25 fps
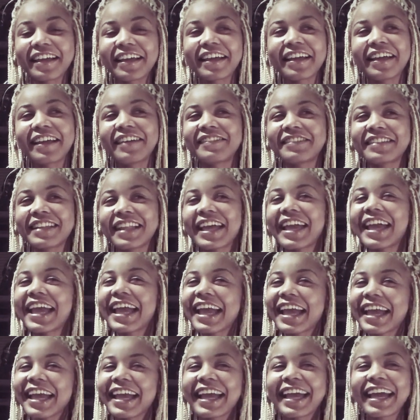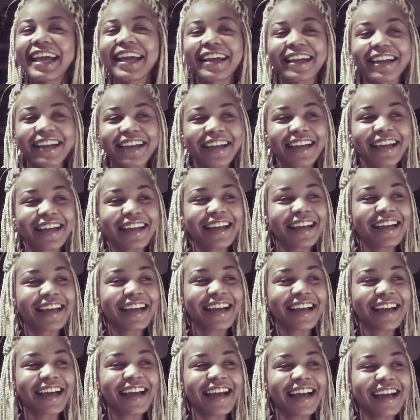I'm like,
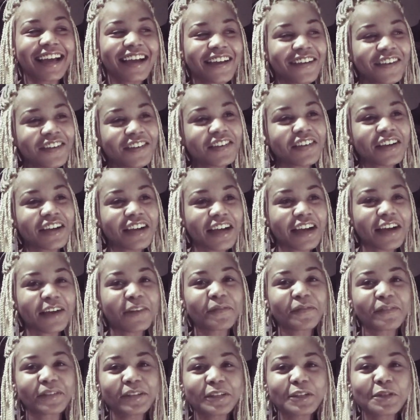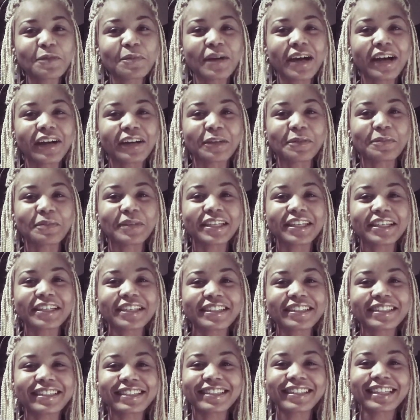I don't know how I feel about it,
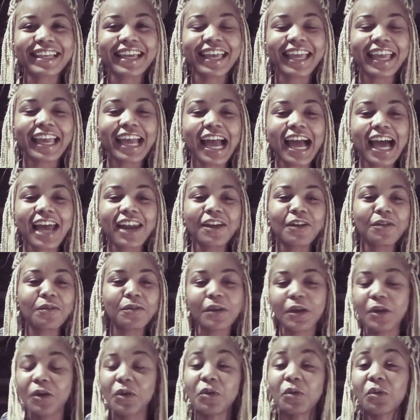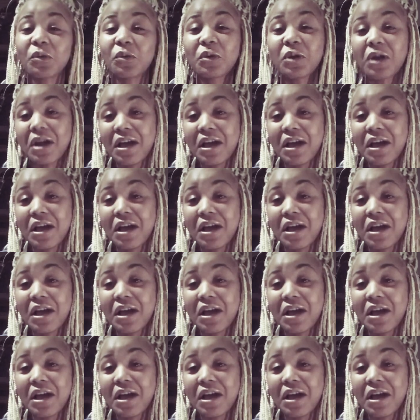because it's like, I don't know